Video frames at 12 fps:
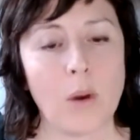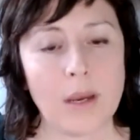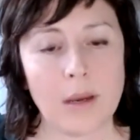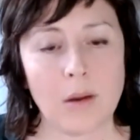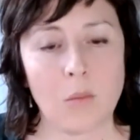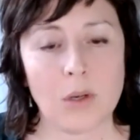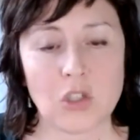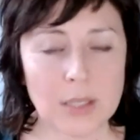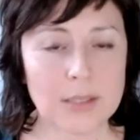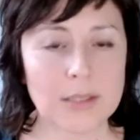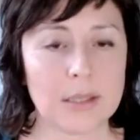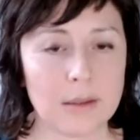we we
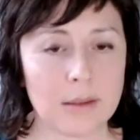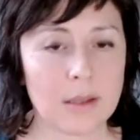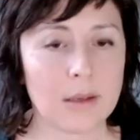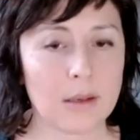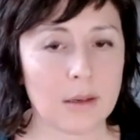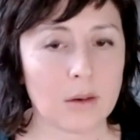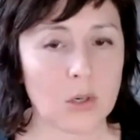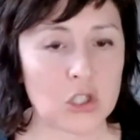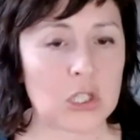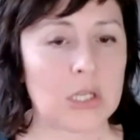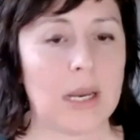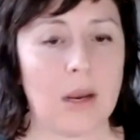just did the
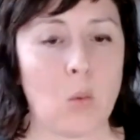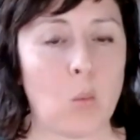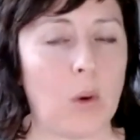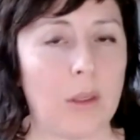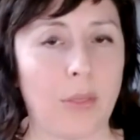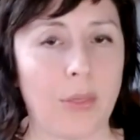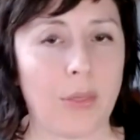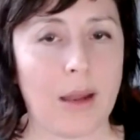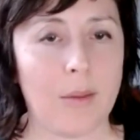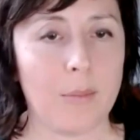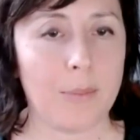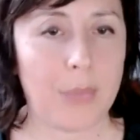questionnaire with
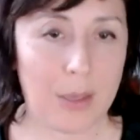um,